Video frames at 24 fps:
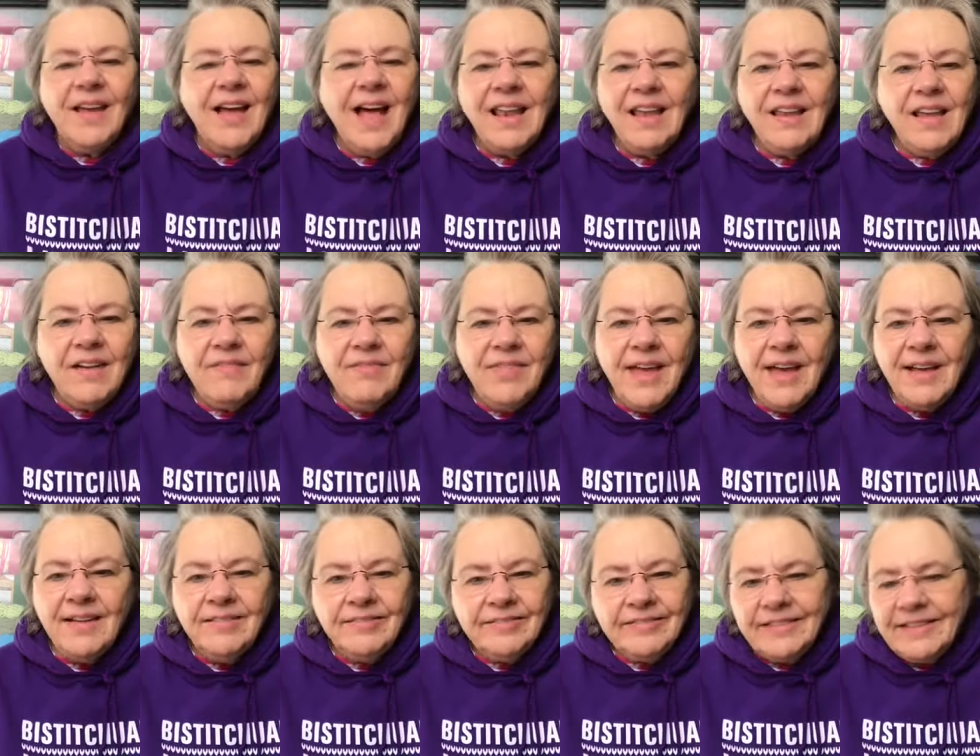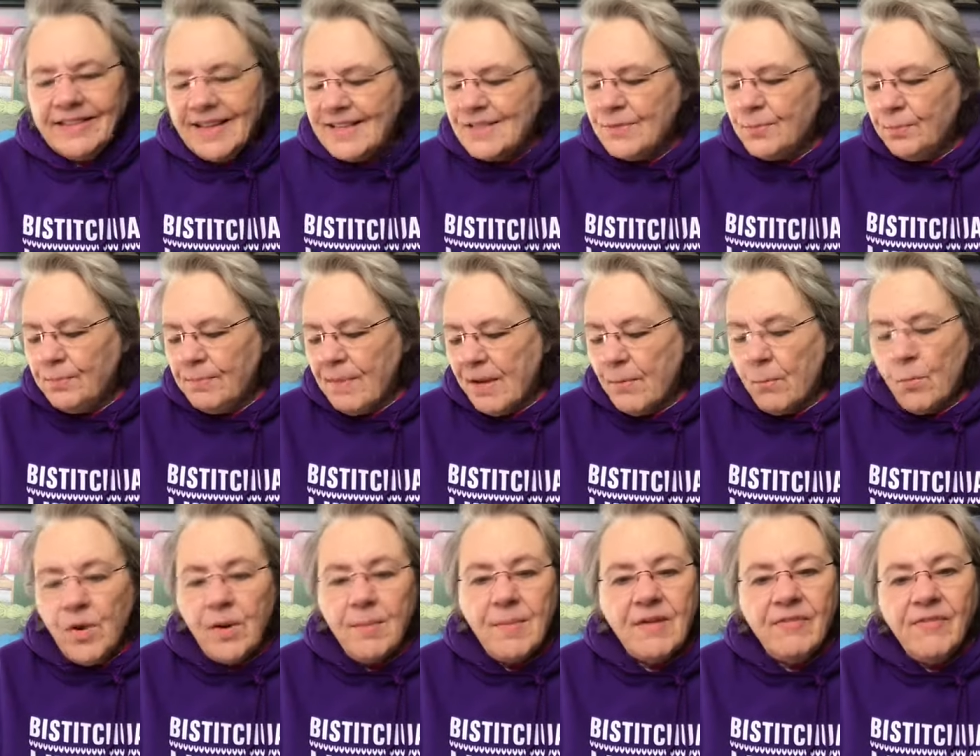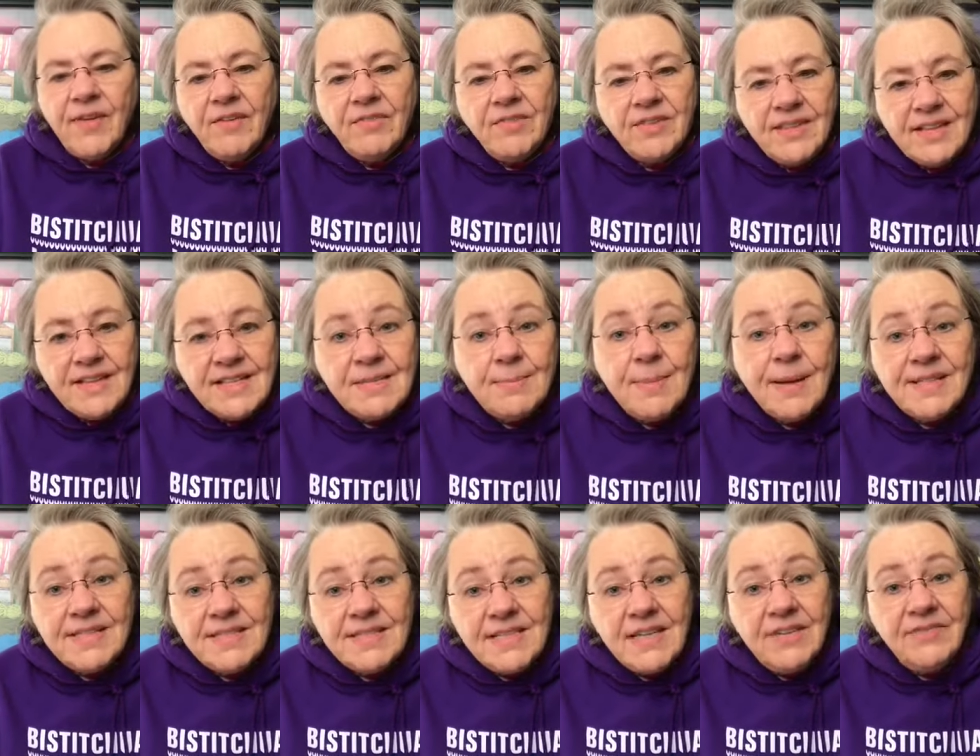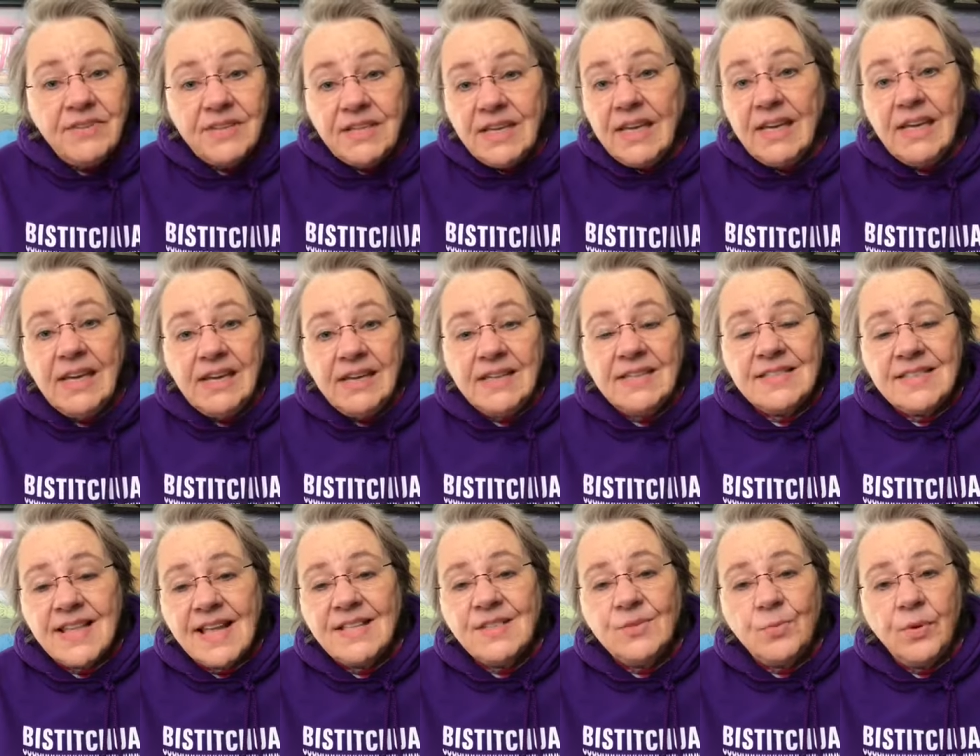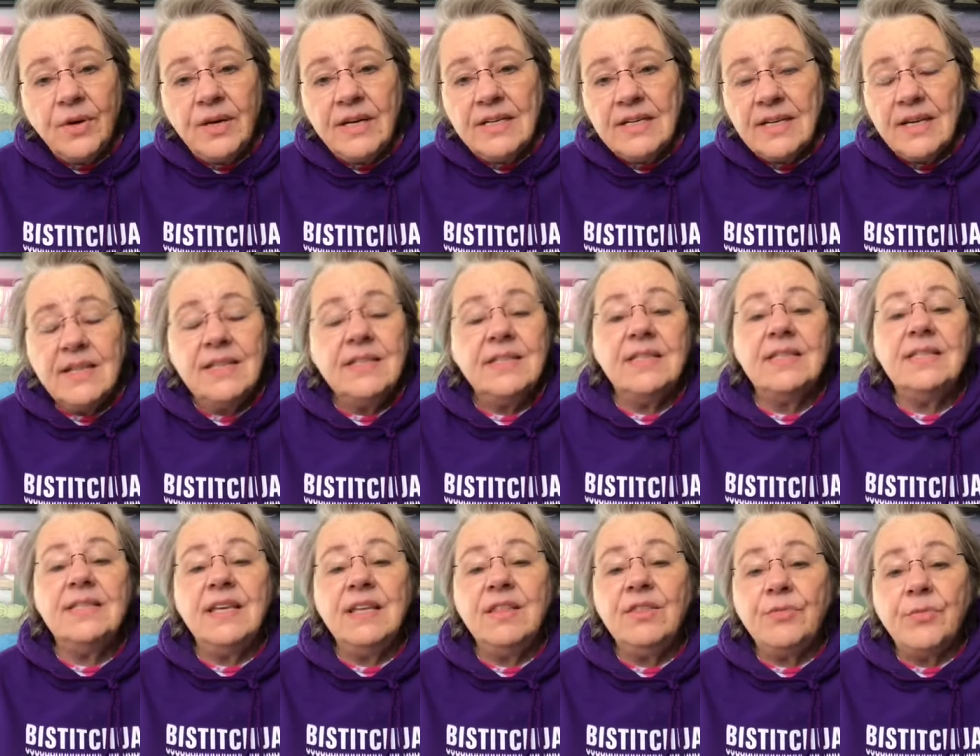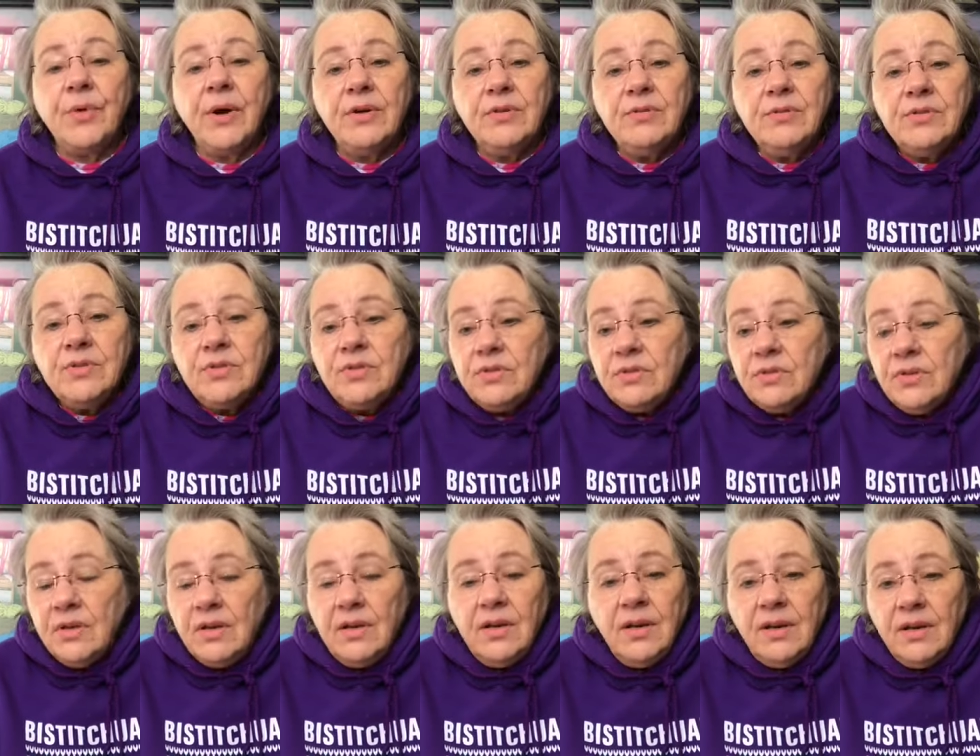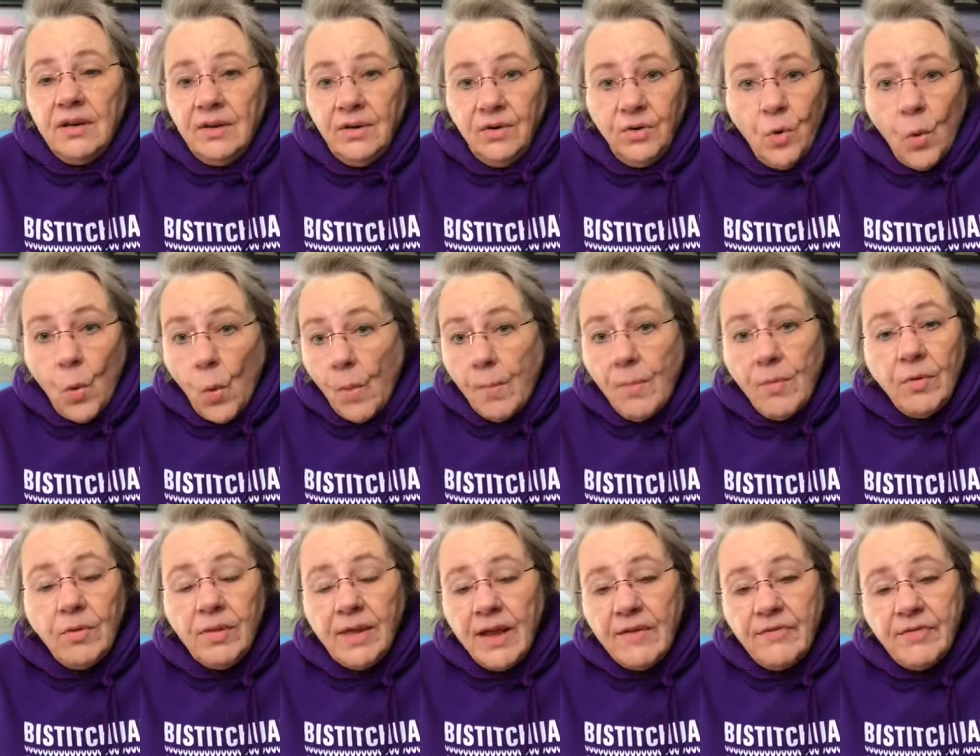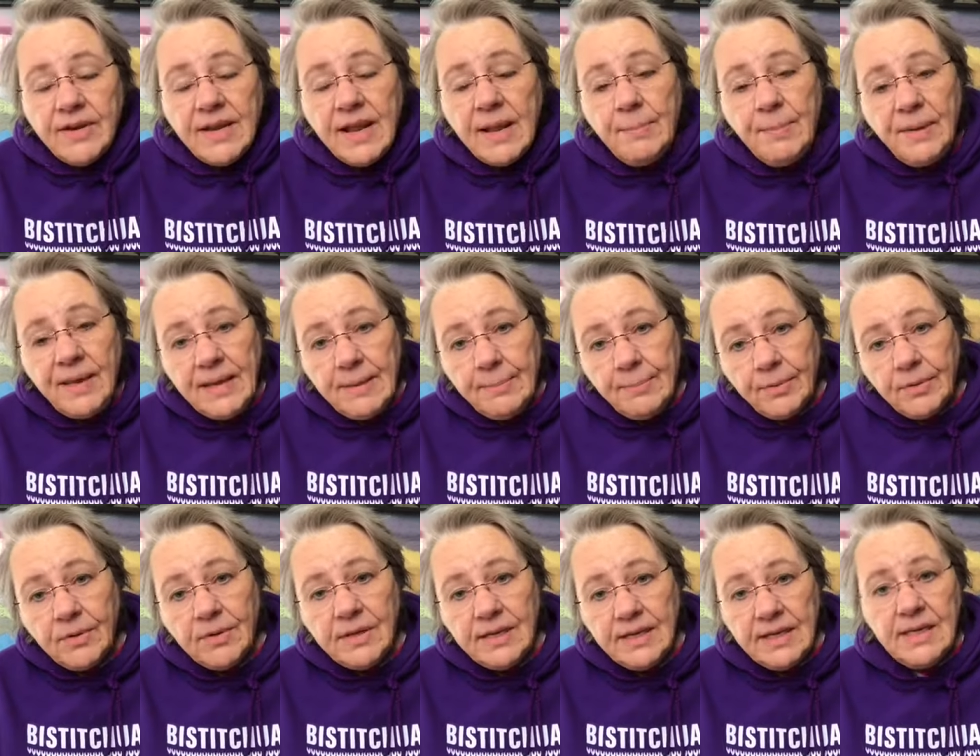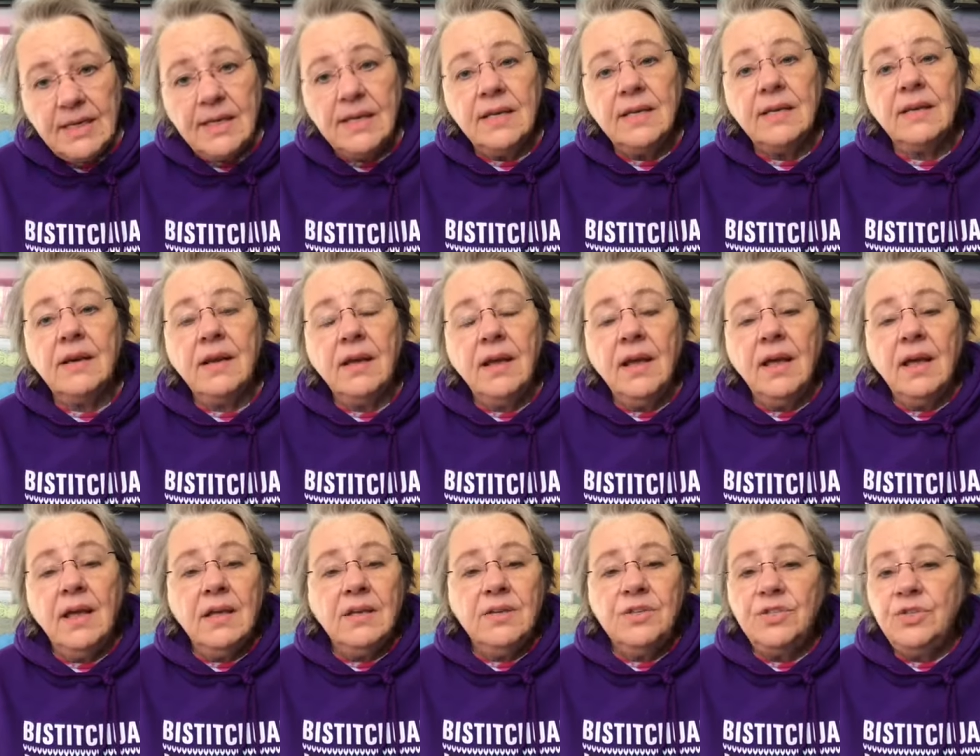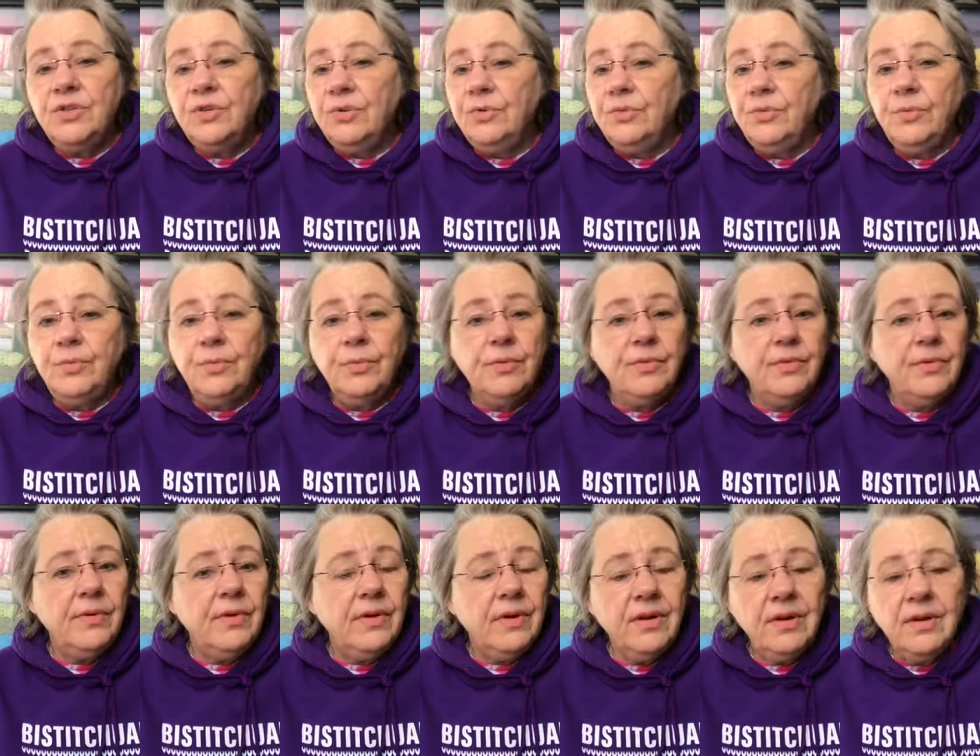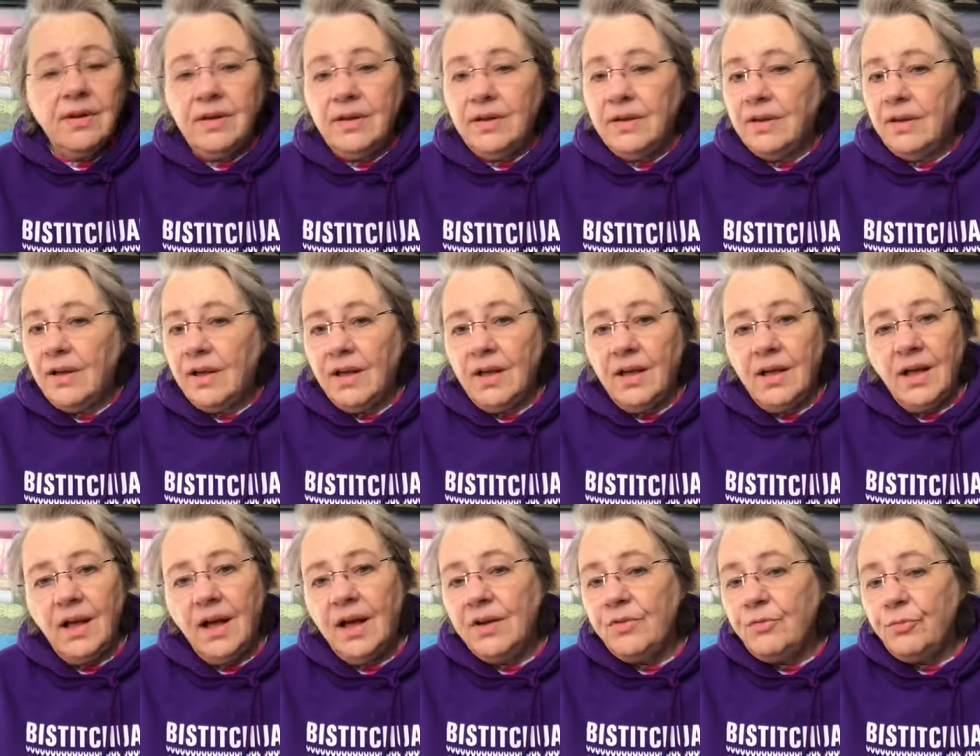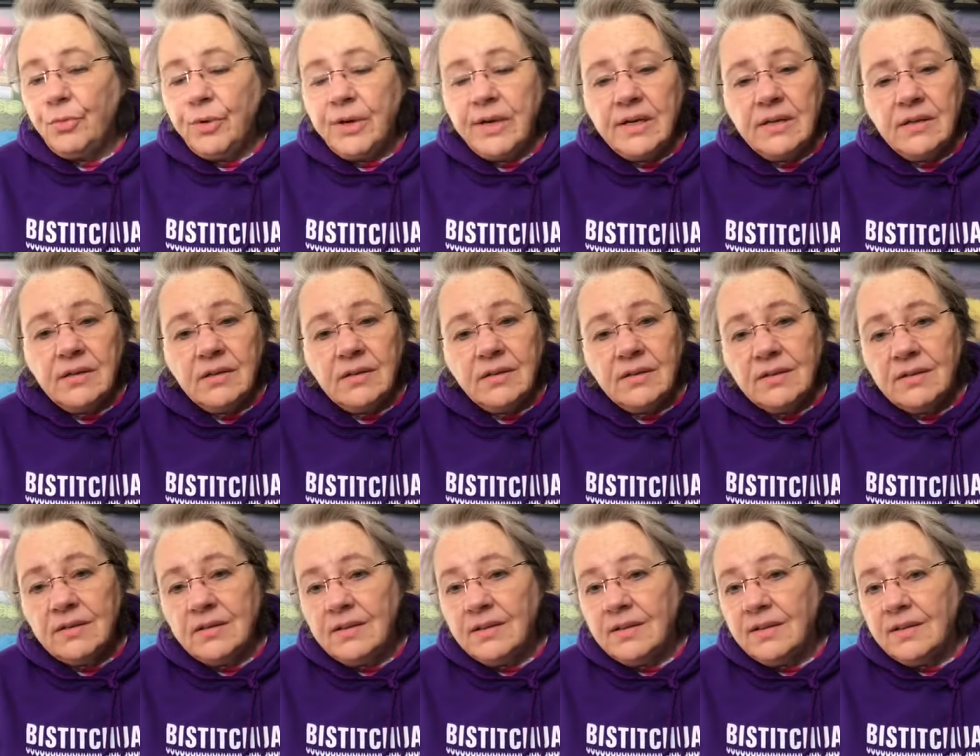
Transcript: I love that. That's my, one of my favorite things about Stephen King is that's what he does is he throws normal everyday people in to unreal